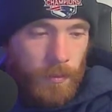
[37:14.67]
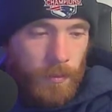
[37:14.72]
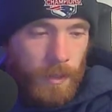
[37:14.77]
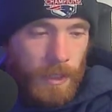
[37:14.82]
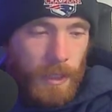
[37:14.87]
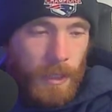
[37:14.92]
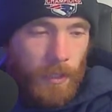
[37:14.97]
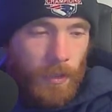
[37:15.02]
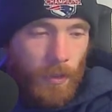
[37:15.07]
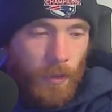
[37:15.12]

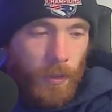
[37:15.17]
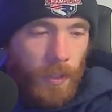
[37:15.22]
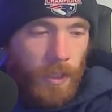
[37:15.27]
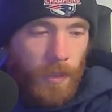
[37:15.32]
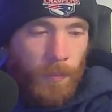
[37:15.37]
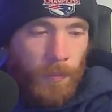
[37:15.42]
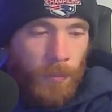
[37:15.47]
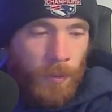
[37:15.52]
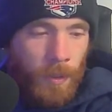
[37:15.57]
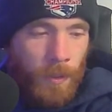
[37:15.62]
He can only
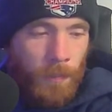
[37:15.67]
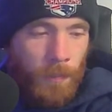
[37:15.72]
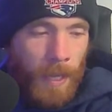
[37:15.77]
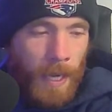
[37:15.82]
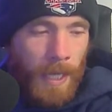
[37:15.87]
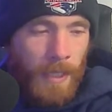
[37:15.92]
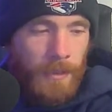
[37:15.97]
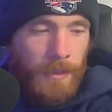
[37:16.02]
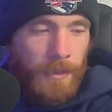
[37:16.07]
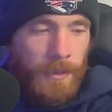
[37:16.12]
complete
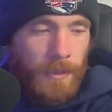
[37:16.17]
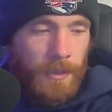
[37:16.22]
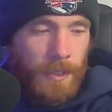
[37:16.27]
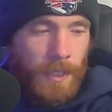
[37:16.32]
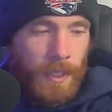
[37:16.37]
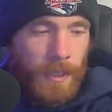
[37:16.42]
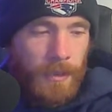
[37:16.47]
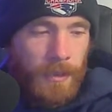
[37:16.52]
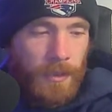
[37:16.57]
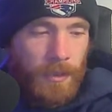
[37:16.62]
passes
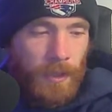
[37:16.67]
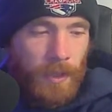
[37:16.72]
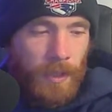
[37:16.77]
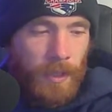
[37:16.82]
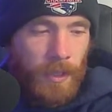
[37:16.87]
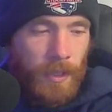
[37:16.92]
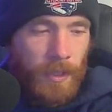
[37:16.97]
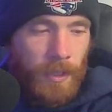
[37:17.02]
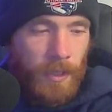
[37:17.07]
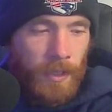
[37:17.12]
against
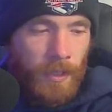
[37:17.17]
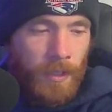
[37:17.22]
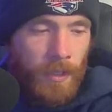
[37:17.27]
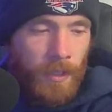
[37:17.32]
like